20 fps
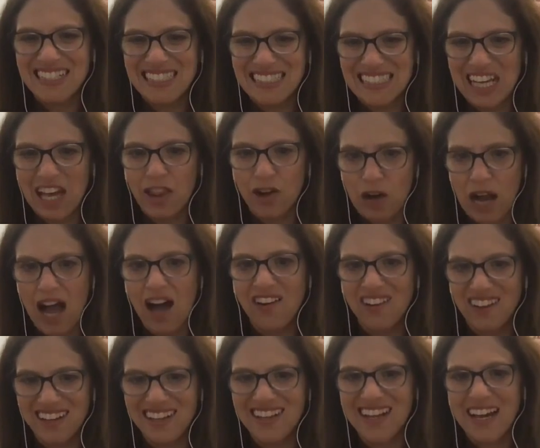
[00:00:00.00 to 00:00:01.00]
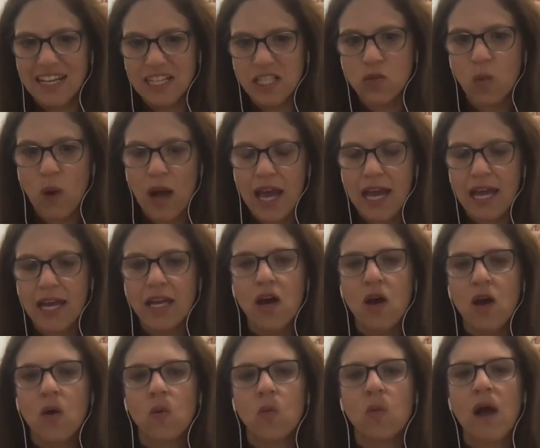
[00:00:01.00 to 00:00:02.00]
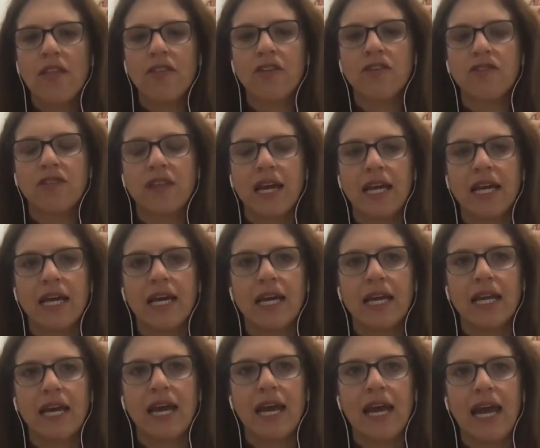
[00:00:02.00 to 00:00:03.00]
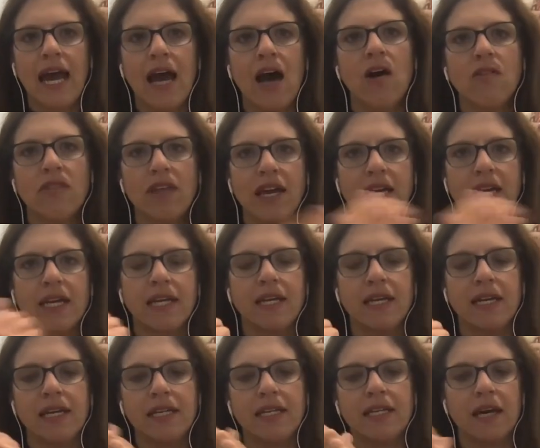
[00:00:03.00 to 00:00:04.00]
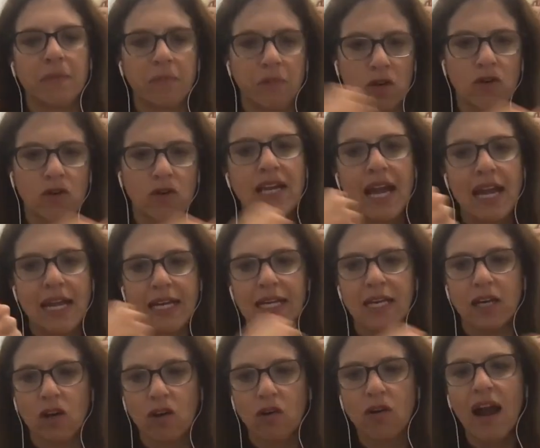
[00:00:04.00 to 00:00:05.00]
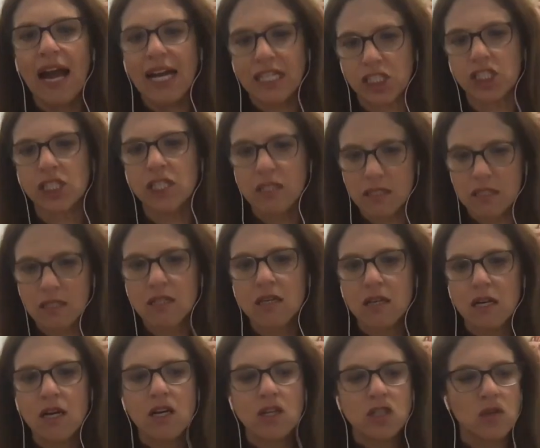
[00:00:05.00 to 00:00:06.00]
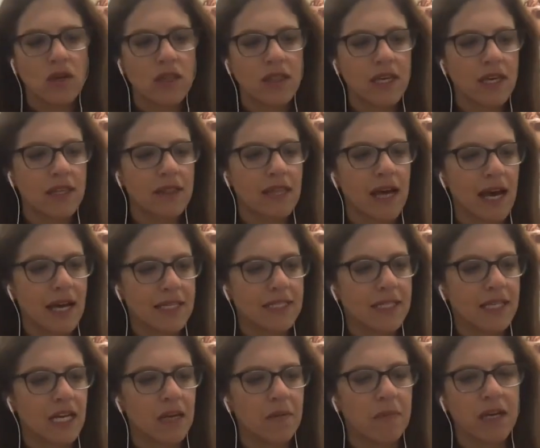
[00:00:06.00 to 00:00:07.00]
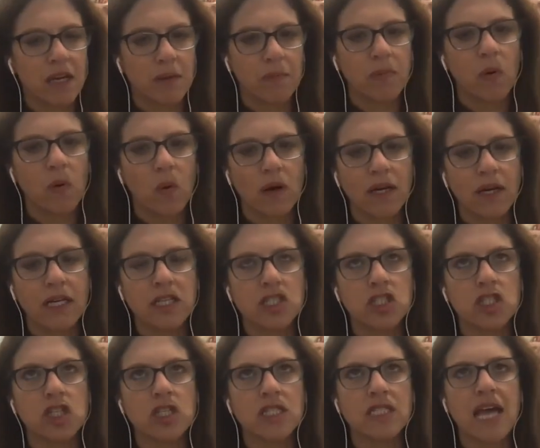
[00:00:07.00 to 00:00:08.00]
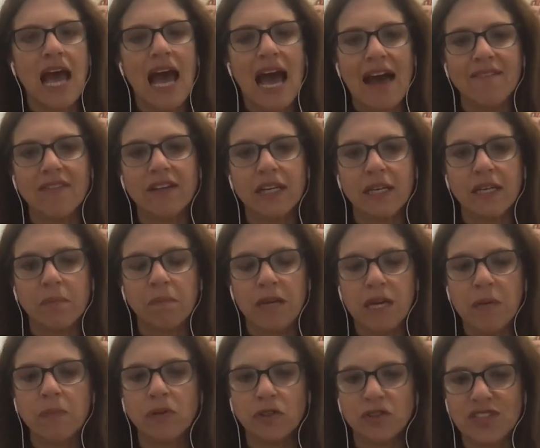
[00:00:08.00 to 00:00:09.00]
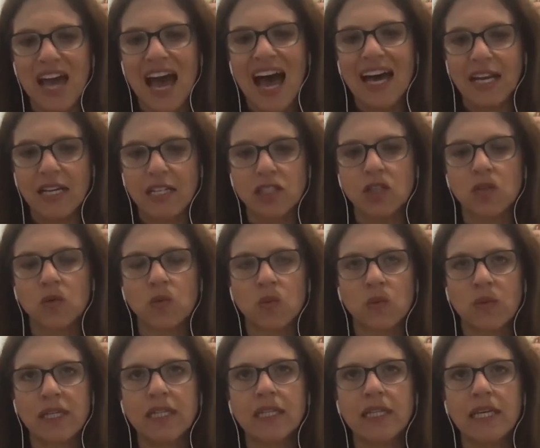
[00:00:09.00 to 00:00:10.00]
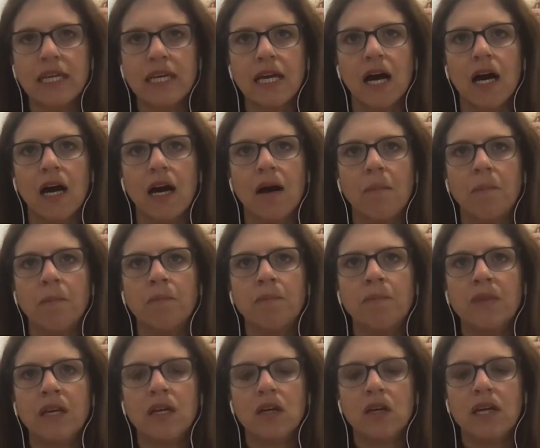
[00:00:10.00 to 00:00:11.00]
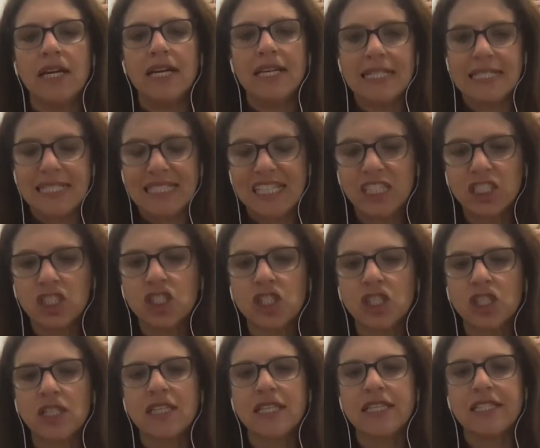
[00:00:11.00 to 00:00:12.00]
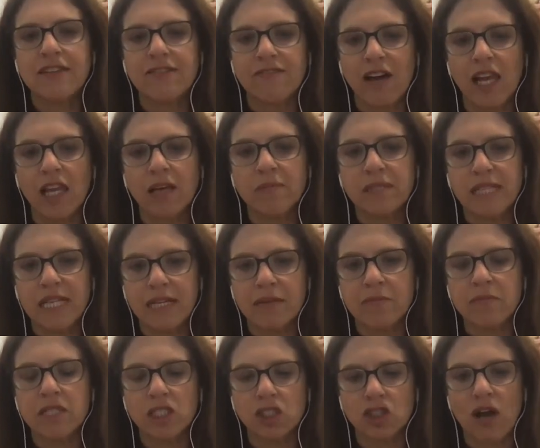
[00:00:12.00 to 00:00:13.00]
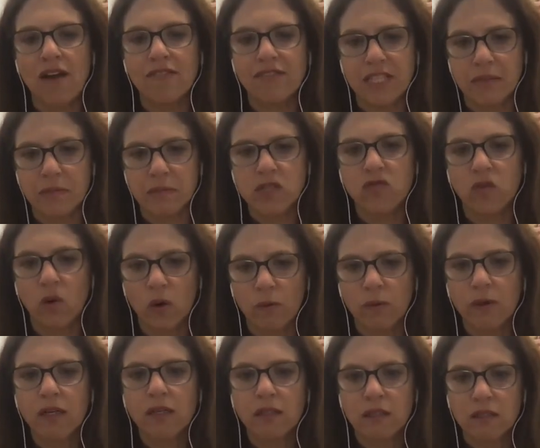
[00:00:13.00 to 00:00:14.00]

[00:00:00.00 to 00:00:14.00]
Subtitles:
each other out in a nice way, rather than how they can end up creating crashes? So I think that's going to be important, is just having people data to really intentionally develop teams and drive teams forward.